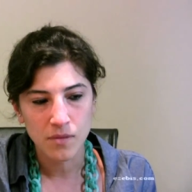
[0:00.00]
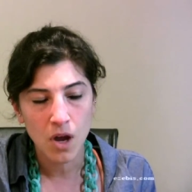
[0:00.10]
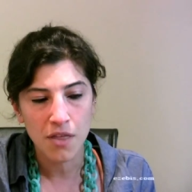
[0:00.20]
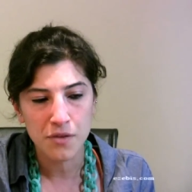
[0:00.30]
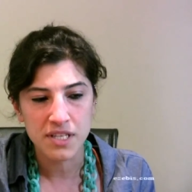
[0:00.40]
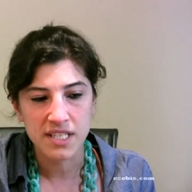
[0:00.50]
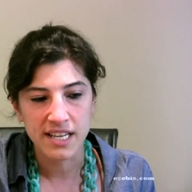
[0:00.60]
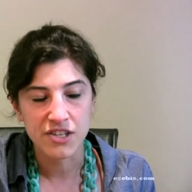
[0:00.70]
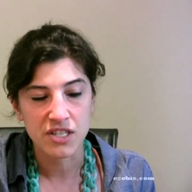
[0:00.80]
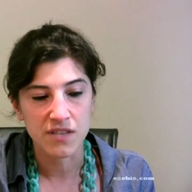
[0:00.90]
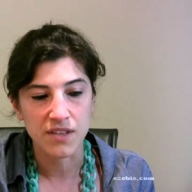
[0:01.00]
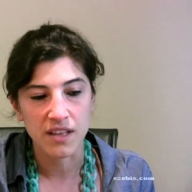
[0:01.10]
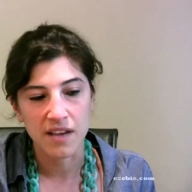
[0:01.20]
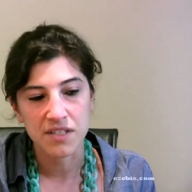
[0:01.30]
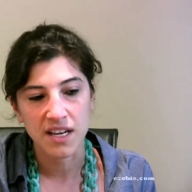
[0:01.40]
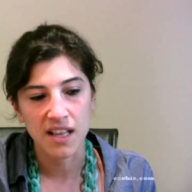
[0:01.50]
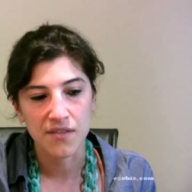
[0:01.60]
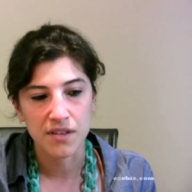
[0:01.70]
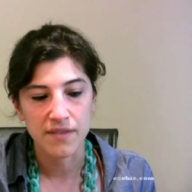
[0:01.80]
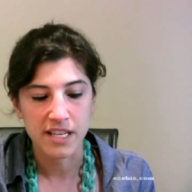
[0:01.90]
all three stages of the lifestyle of
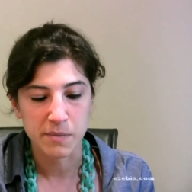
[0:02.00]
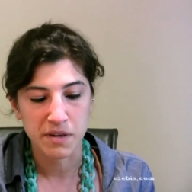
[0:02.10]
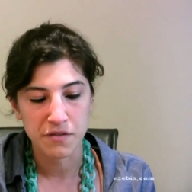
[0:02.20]
an investment,